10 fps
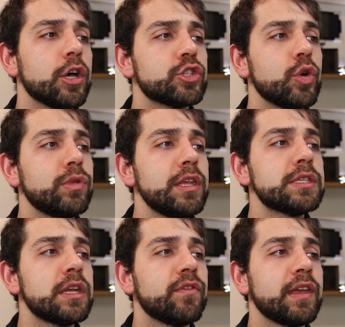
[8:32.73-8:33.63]
So
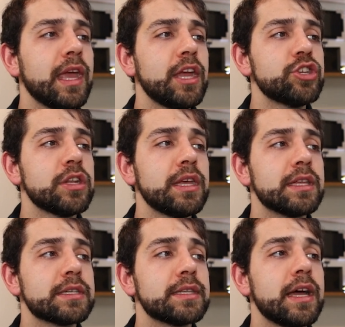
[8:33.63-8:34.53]
this certification,
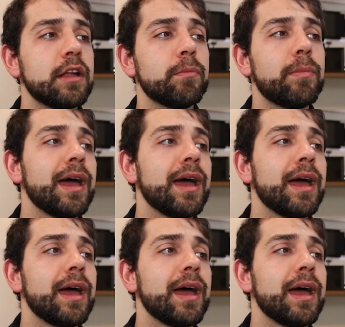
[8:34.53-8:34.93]
it's done